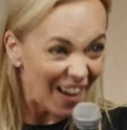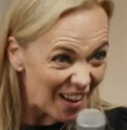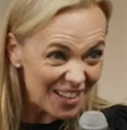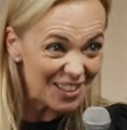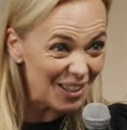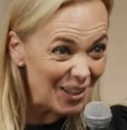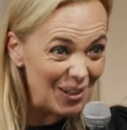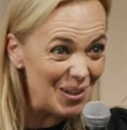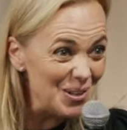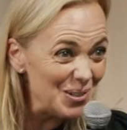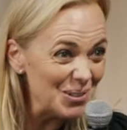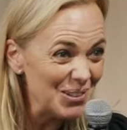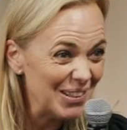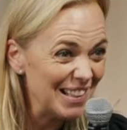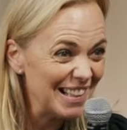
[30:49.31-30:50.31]
Are you?
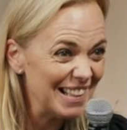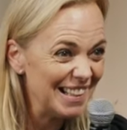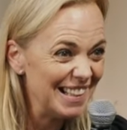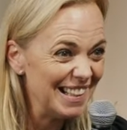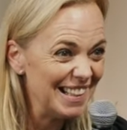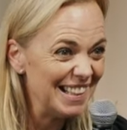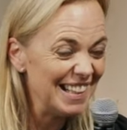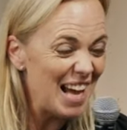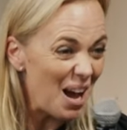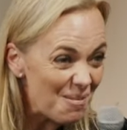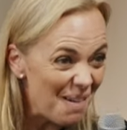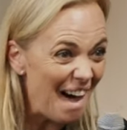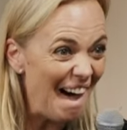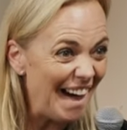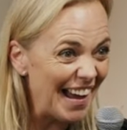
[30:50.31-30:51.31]

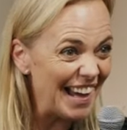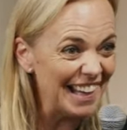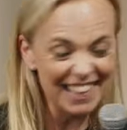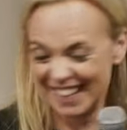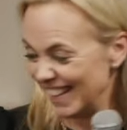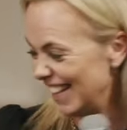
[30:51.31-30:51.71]
Am I?